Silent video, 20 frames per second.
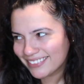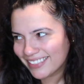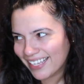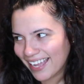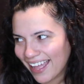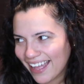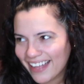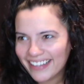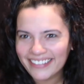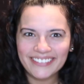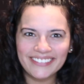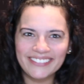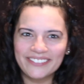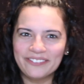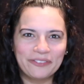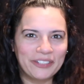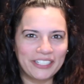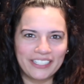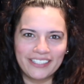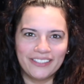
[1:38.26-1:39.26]
yeah,
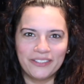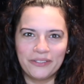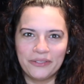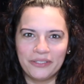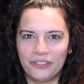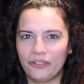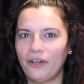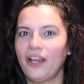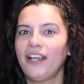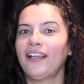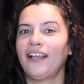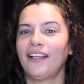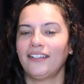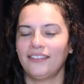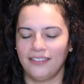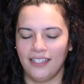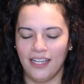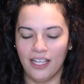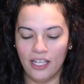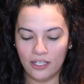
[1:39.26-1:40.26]
we're gonna do a try
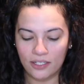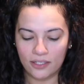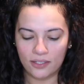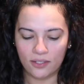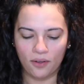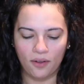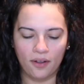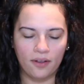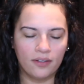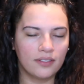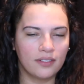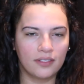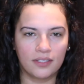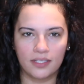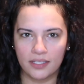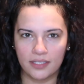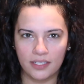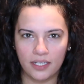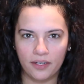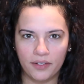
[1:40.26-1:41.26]
on. So
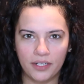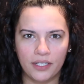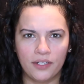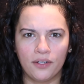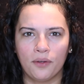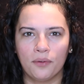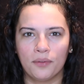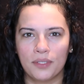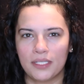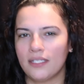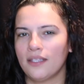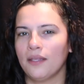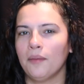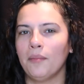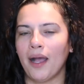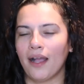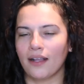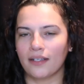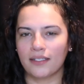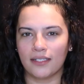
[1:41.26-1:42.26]
since I already know what's in the
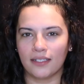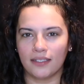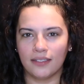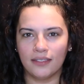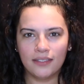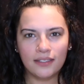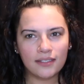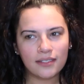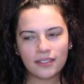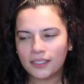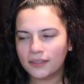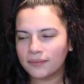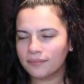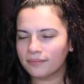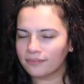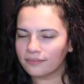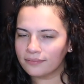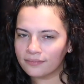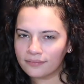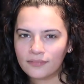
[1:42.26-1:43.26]
boxes,
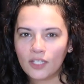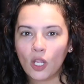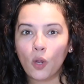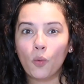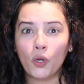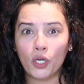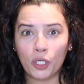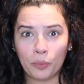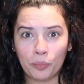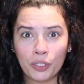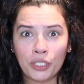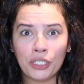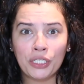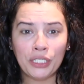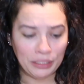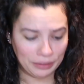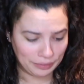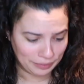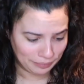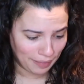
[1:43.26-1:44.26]
I'm gonna put
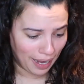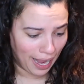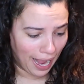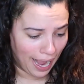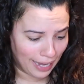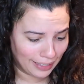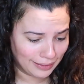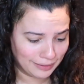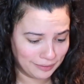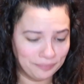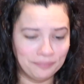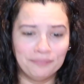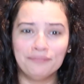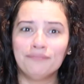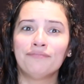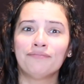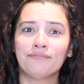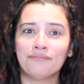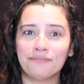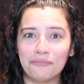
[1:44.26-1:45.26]
on
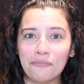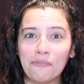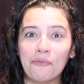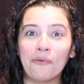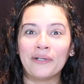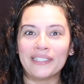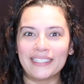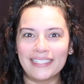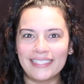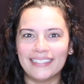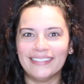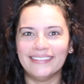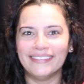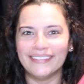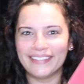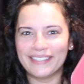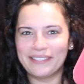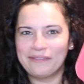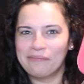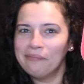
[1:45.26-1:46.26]
what's in
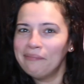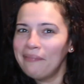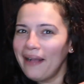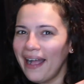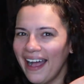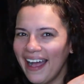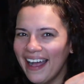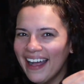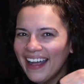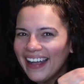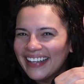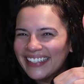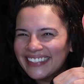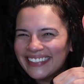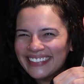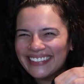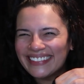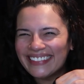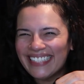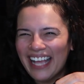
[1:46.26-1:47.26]
this box.
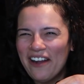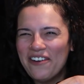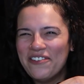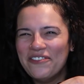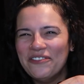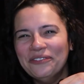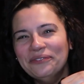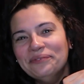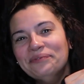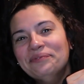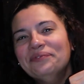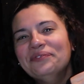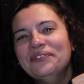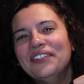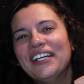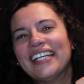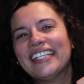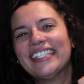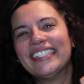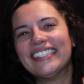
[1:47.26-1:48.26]
Oh
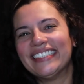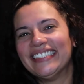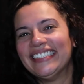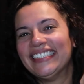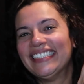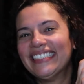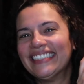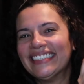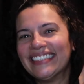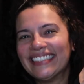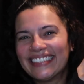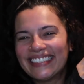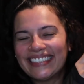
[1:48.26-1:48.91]
my goodness.